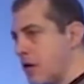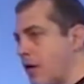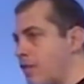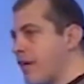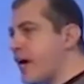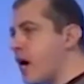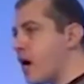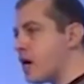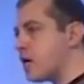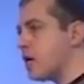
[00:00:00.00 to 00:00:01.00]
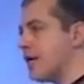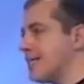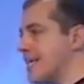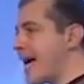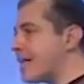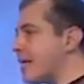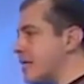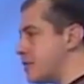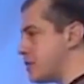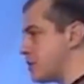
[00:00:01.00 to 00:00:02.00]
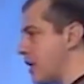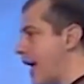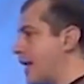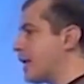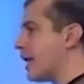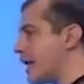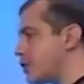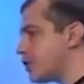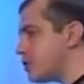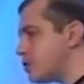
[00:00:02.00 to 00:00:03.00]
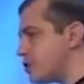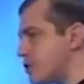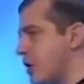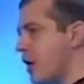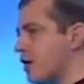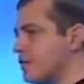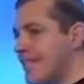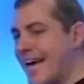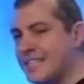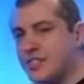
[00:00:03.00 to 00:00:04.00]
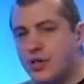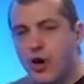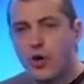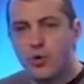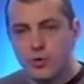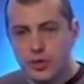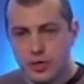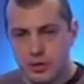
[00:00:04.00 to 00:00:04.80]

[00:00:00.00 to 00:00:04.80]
They are tallies and ledgers of debts owed.